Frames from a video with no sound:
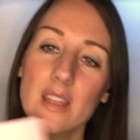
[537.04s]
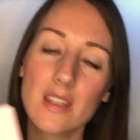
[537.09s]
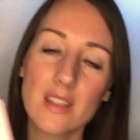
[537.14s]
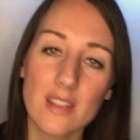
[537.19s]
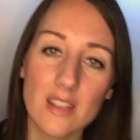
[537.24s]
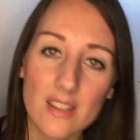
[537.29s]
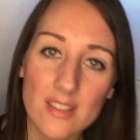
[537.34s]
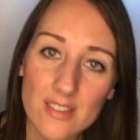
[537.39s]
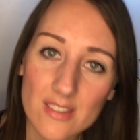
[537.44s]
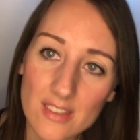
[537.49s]

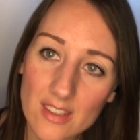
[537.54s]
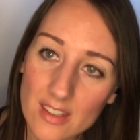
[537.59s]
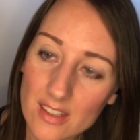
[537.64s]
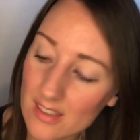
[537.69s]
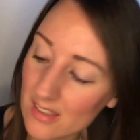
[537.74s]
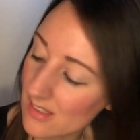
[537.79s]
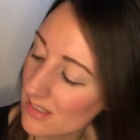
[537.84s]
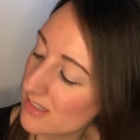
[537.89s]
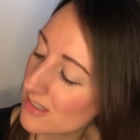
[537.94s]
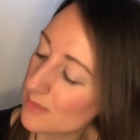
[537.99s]
This
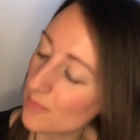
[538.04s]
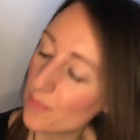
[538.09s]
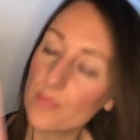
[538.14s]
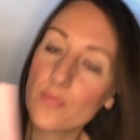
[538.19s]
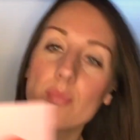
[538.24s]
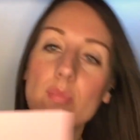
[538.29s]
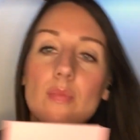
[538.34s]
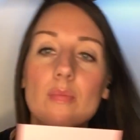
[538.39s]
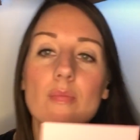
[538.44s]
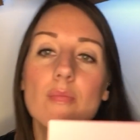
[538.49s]
is
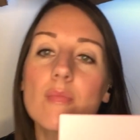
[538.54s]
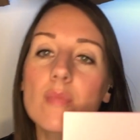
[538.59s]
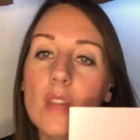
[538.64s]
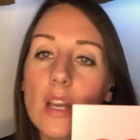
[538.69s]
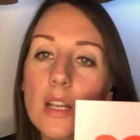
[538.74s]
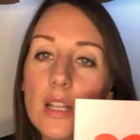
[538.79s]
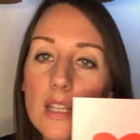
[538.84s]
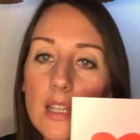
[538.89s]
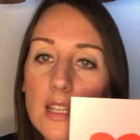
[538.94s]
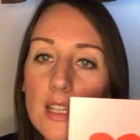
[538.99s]

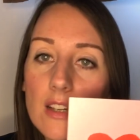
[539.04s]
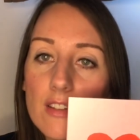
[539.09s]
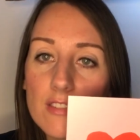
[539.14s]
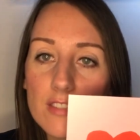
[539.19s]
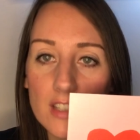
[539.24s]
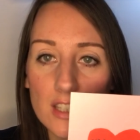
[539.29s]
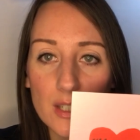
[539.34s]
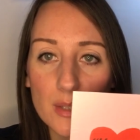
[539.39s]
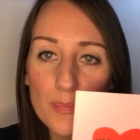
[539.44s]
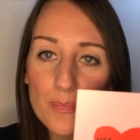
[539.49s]
love
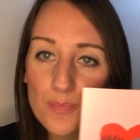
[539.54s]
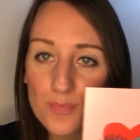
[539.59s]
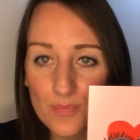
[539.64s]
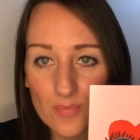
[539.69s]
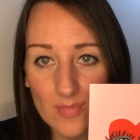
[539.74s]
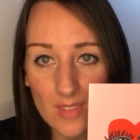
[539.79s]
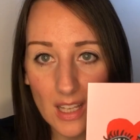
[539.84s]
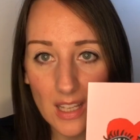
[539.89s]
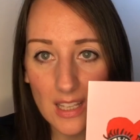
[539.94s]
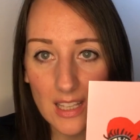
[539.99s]
you,
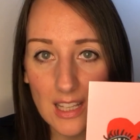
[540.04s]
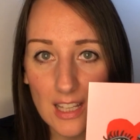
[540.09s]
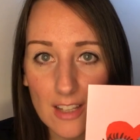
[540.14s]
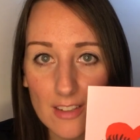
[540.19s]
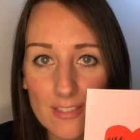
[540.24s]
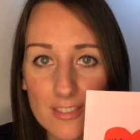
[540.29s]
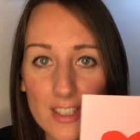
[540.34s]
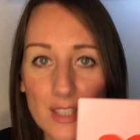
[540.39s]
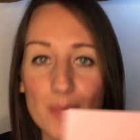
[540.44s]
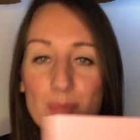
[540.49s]

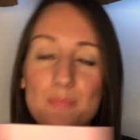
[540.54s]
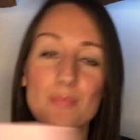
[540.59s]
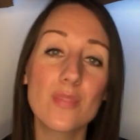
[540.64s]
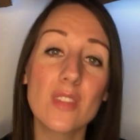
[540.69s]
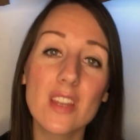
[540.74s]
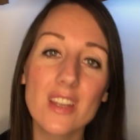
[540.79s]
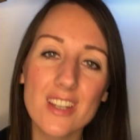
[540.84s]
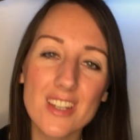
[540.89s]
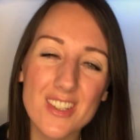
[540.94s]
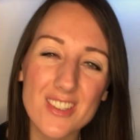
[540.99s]

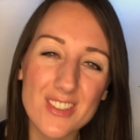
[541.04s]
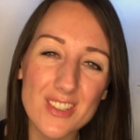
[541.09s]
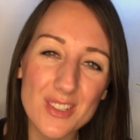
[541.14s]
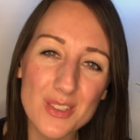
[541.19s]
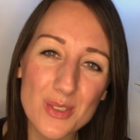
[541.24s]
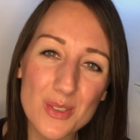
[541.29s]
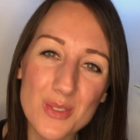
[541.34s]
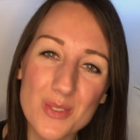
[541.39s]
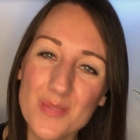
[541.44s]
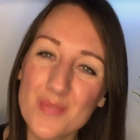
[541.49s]
because I
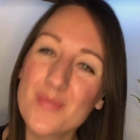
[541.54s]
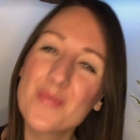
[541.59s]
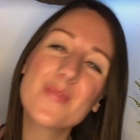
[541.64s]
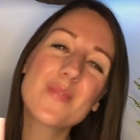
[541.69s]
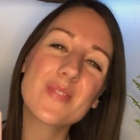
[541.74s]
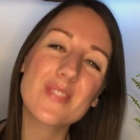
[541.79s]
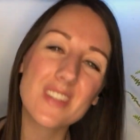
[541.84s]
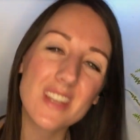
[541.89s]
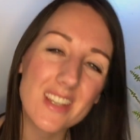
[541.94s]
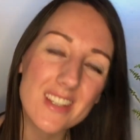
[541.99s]
do
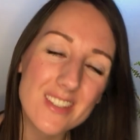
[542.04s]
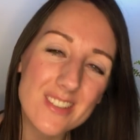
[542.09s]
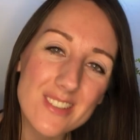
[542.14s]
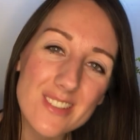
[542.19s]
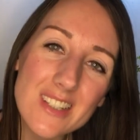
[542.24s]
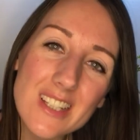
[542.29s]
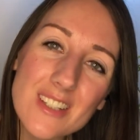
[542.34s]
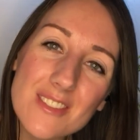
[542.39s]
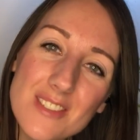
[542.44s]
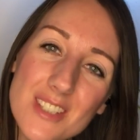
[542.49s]

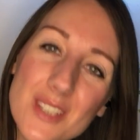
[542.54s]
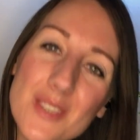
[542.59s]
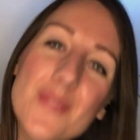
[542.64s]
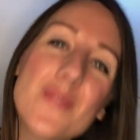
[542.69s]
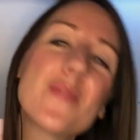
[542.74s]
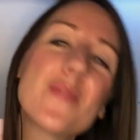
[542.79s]
love you.